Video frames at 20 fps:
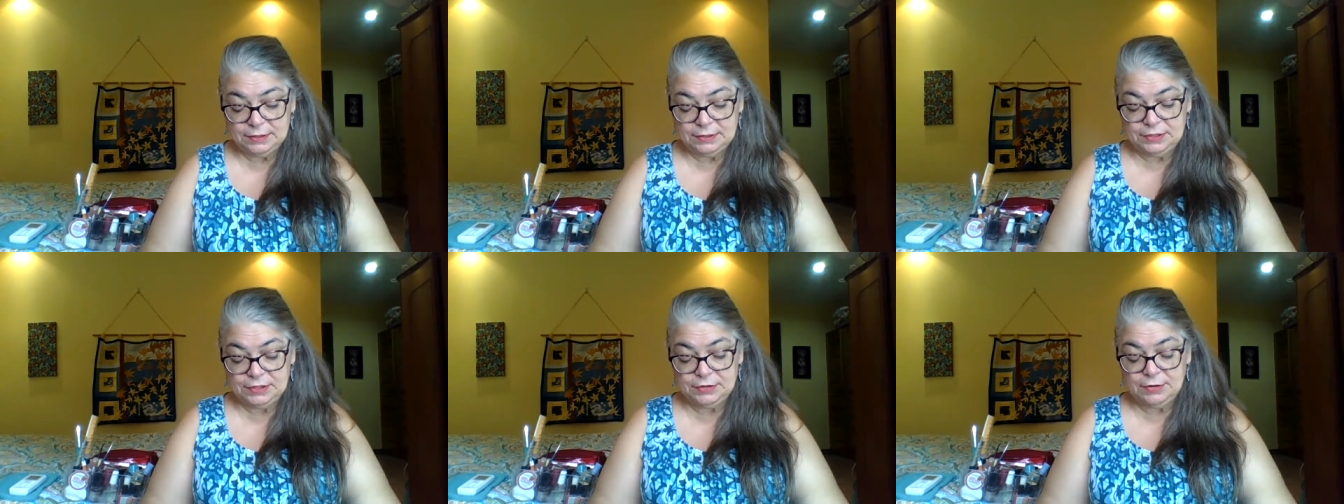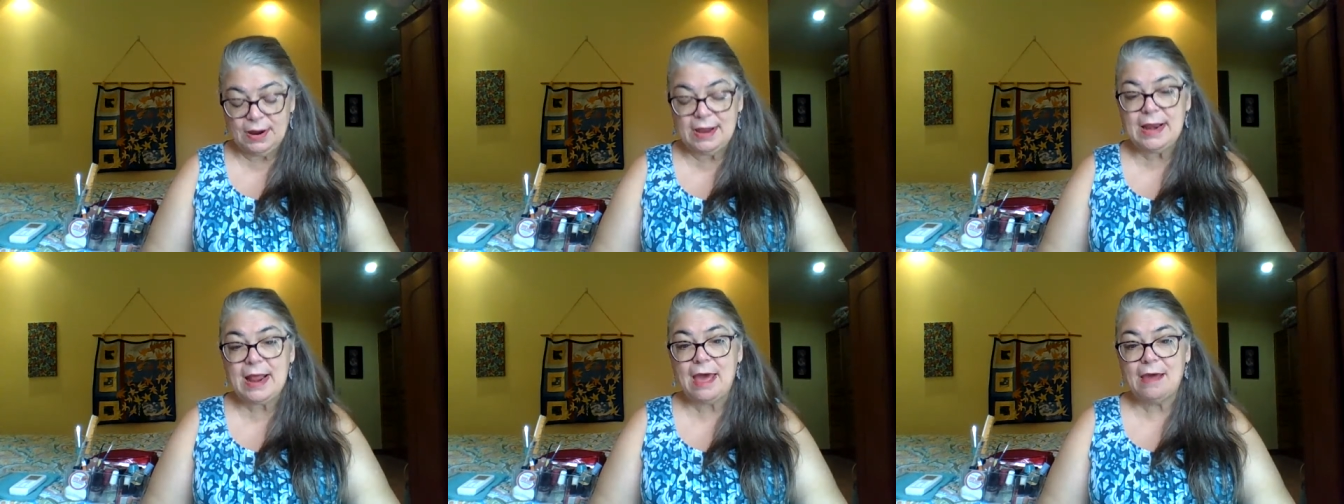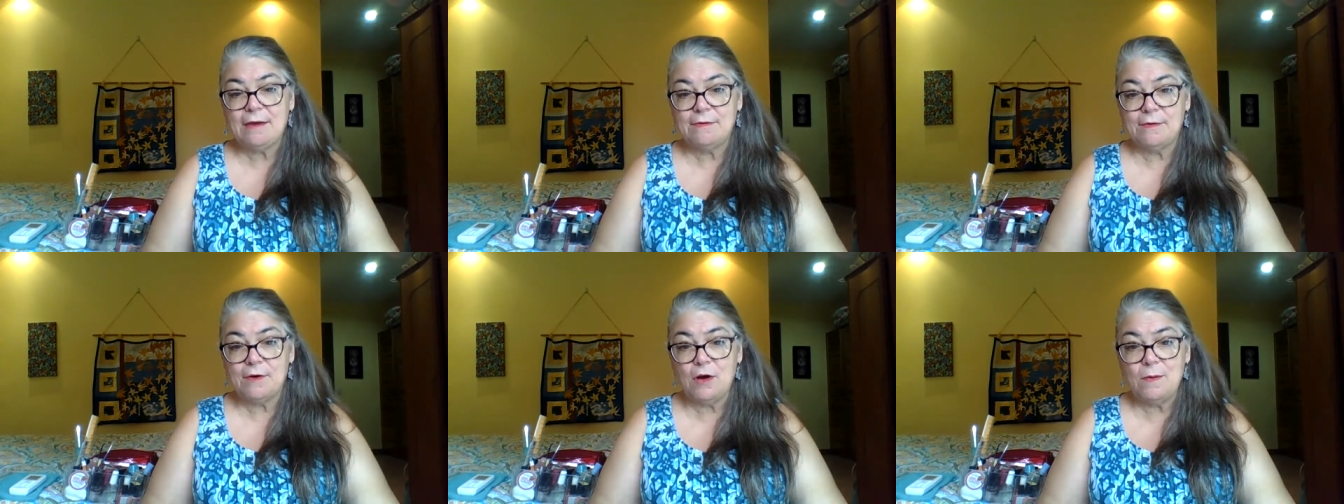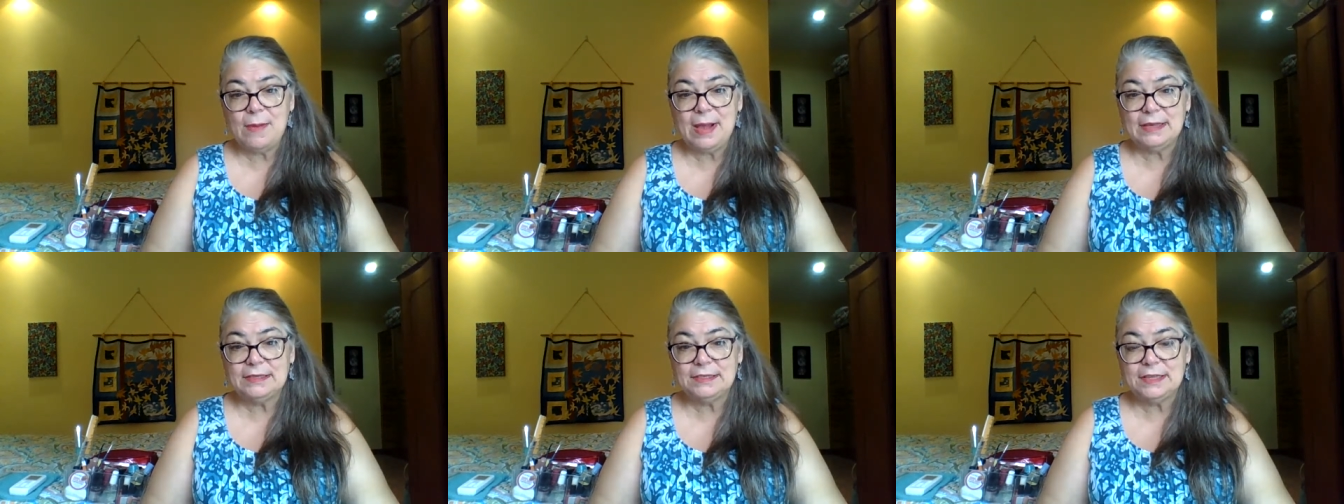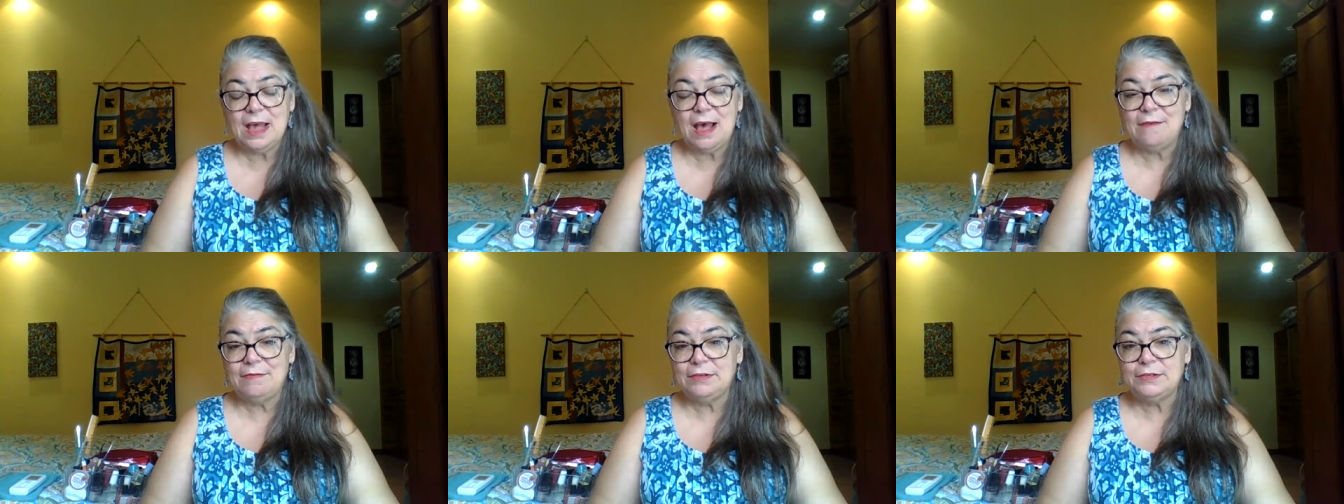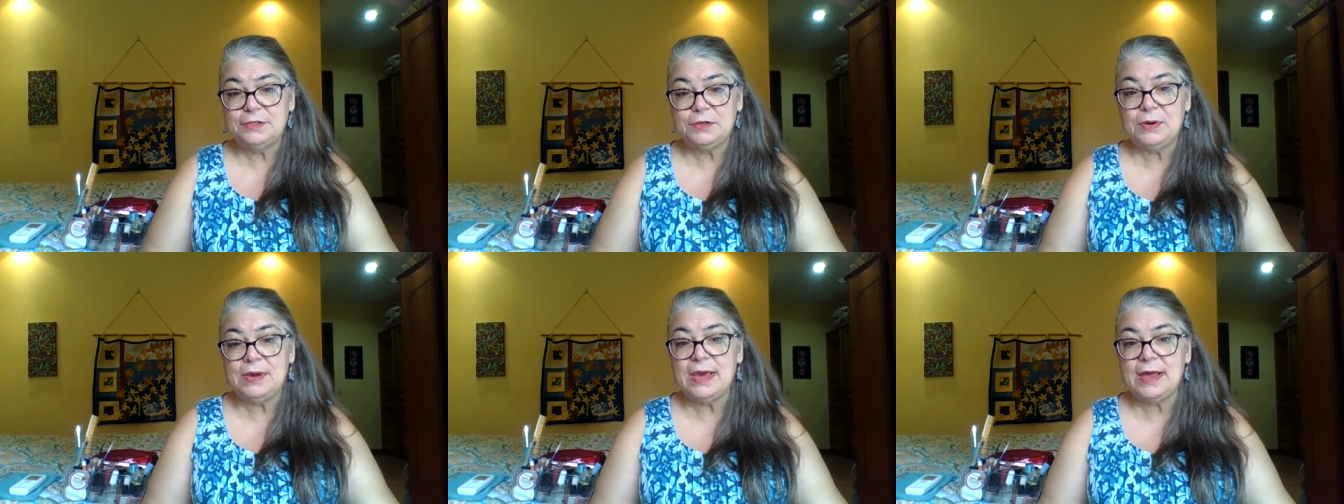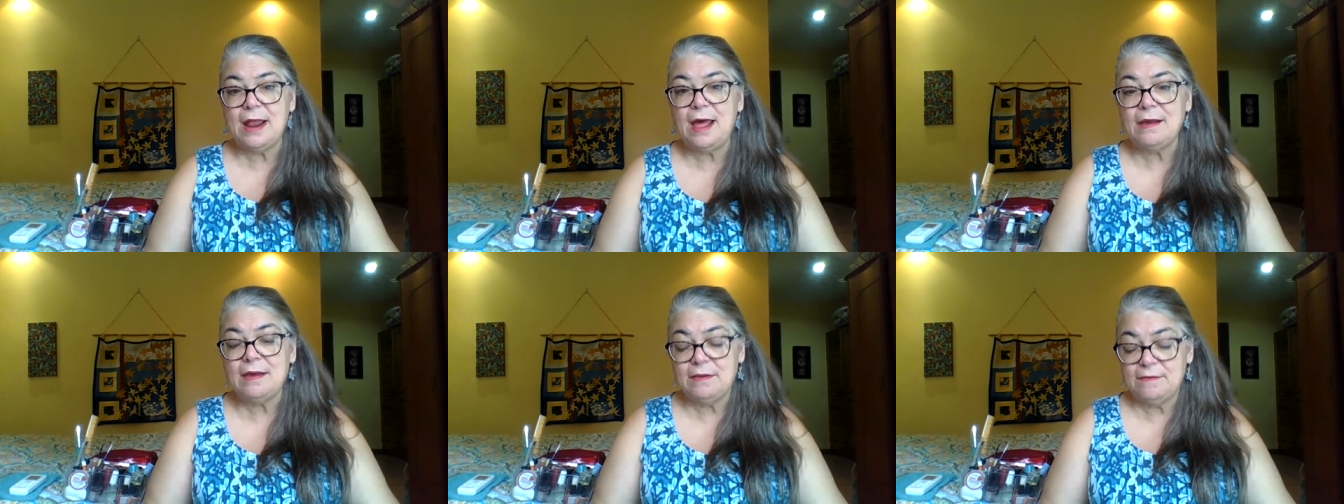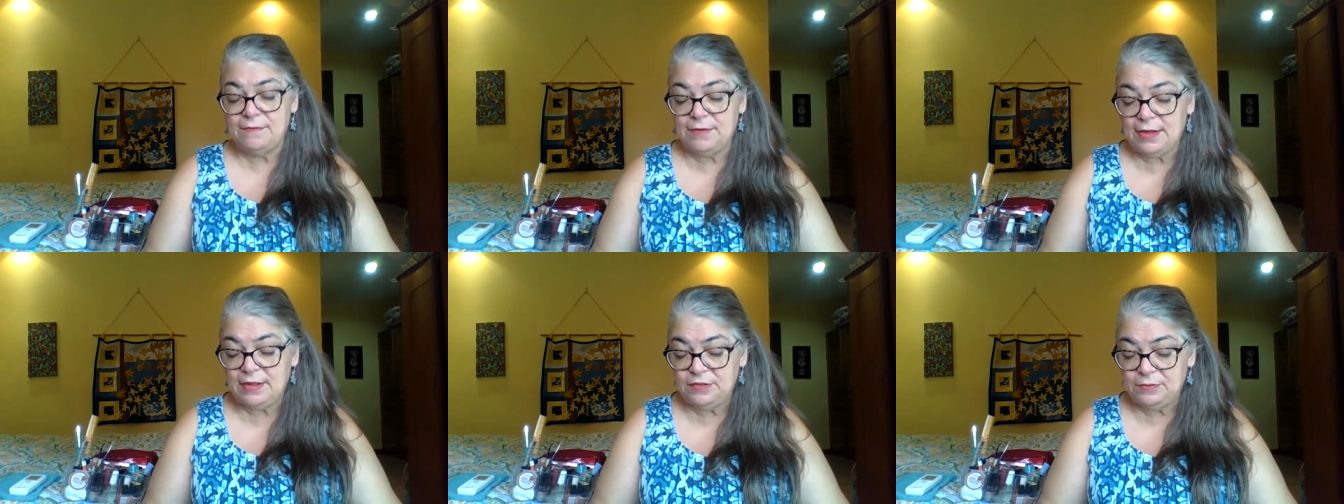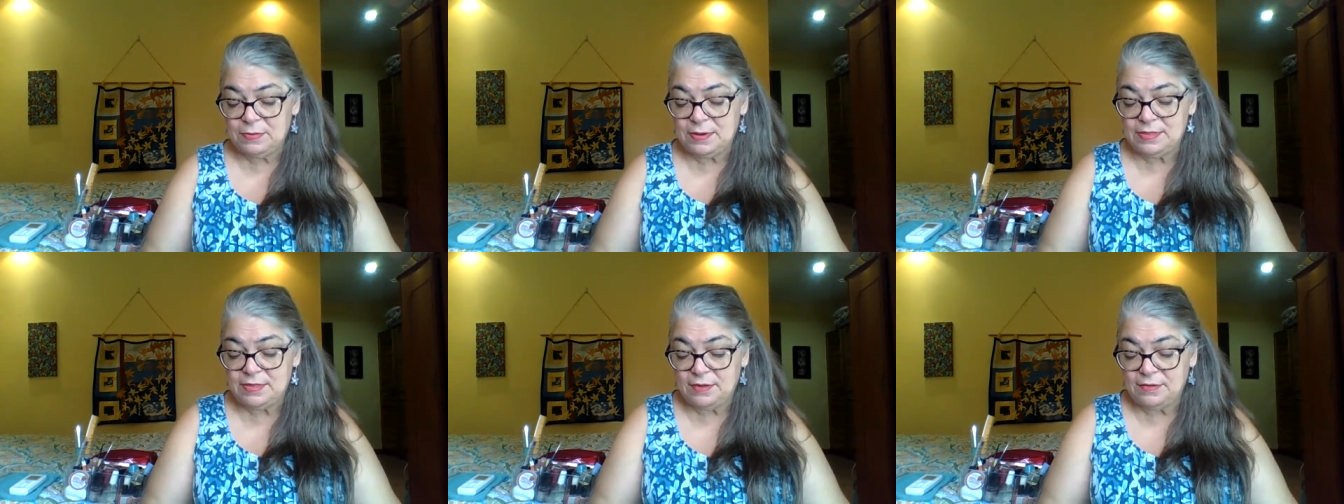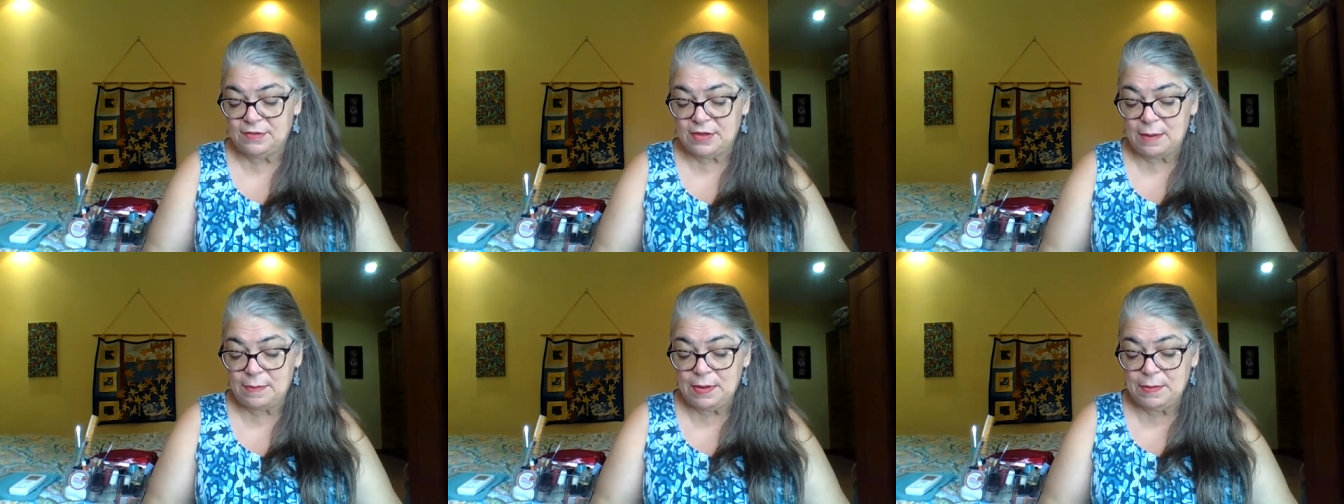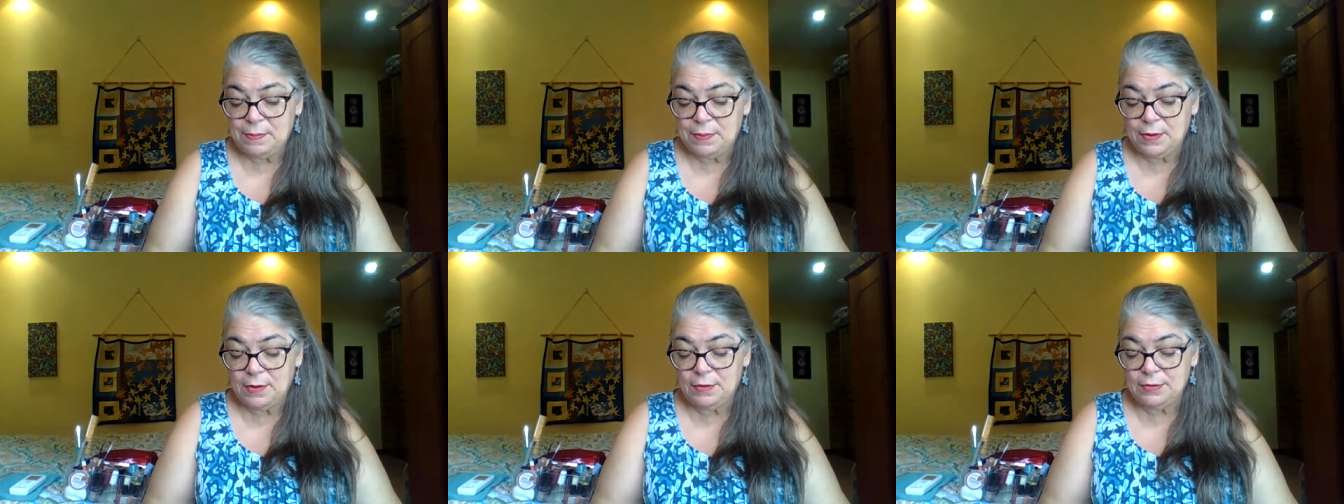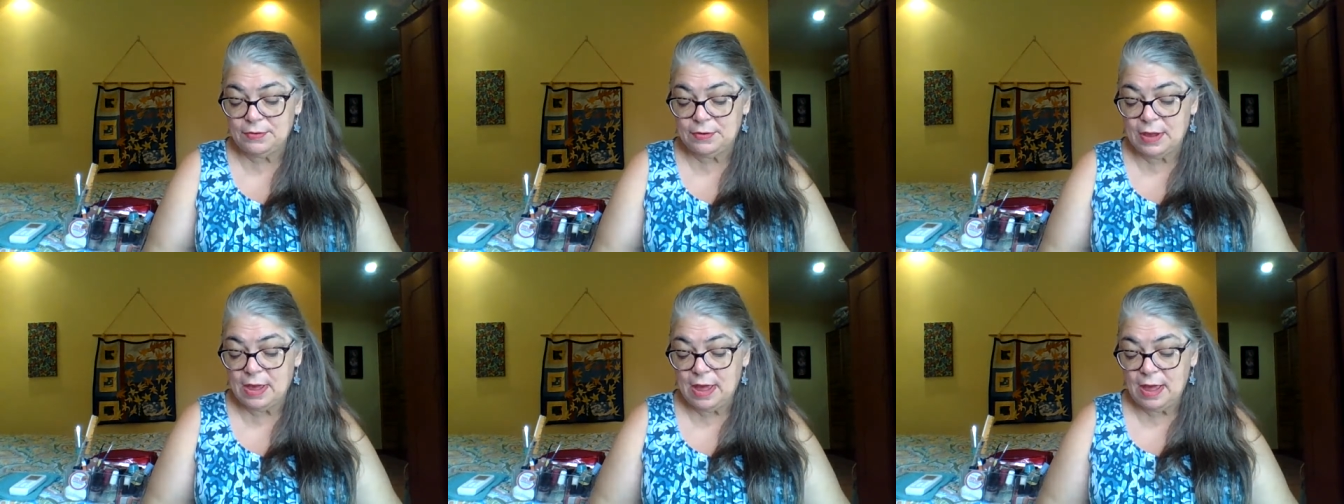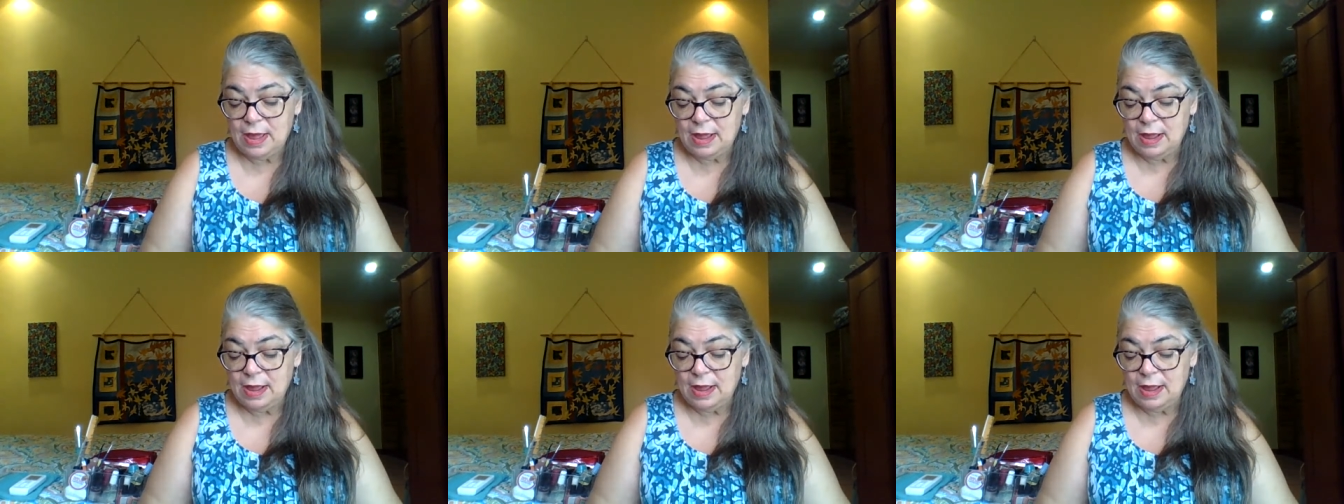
They're straight out of romance novels. You cannot convince me that Debi Pearl